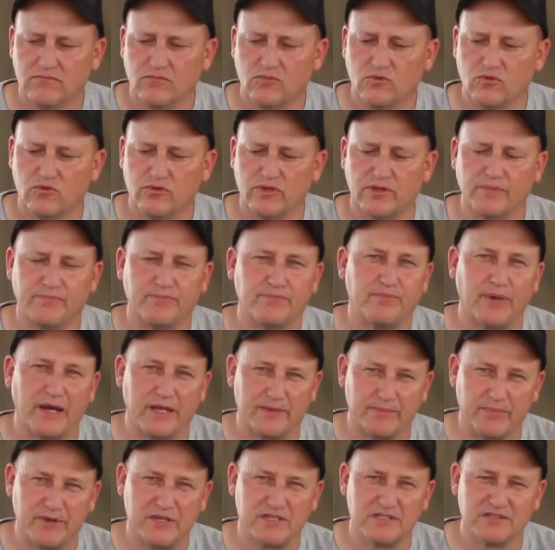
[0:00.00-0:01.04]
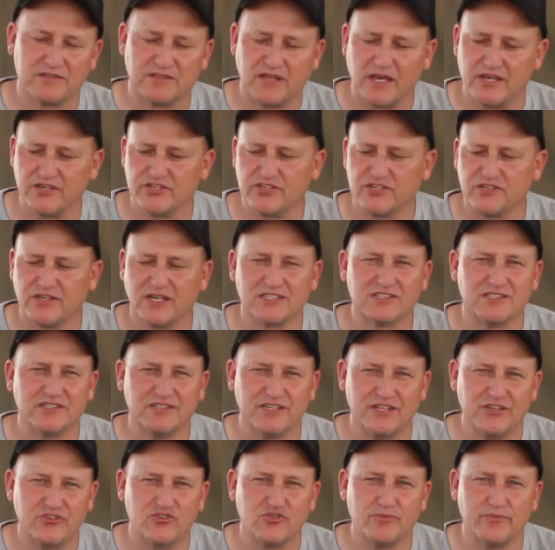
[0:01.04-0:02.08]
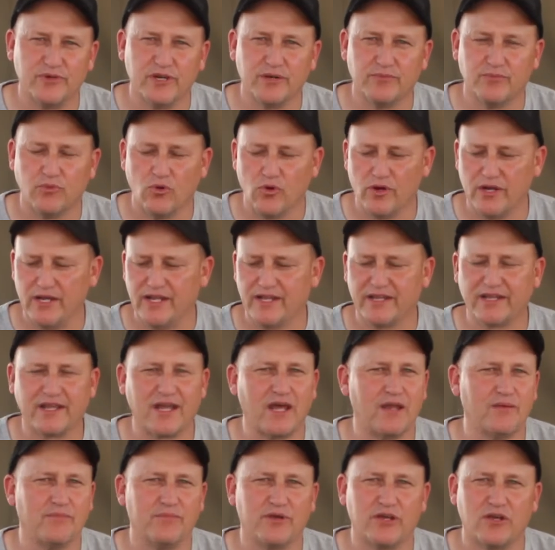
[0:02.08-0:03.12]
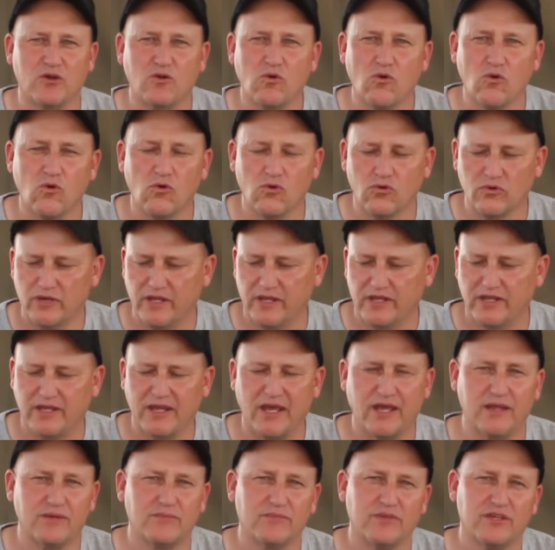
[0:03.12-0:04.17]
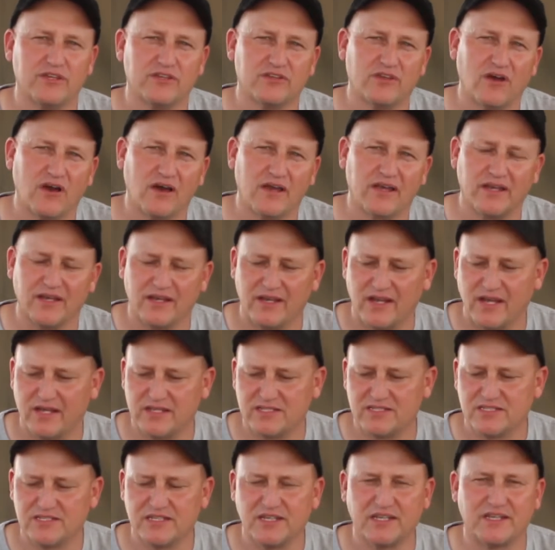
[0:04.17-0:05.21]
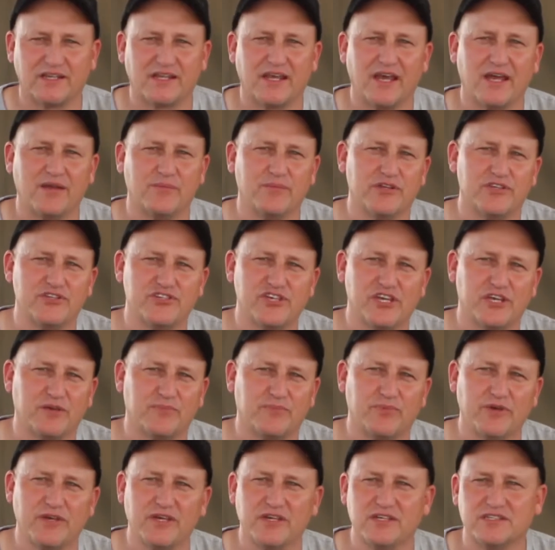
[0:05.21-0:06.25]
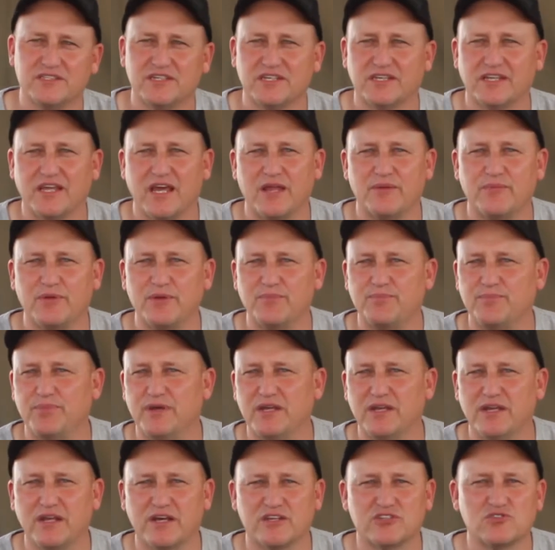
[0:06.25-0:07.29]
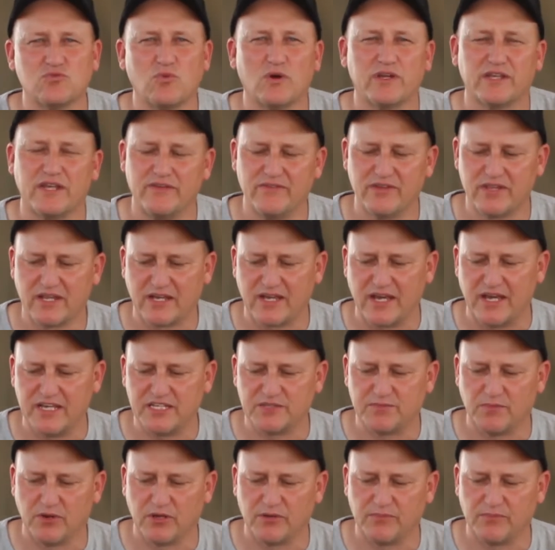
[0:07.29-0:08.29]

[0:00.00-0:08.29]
or the bait presentation doesn't need to be a boilie. It can be corn, it can be tiger nuts, it can be chickpeas, it can be peanuts, whatever the case might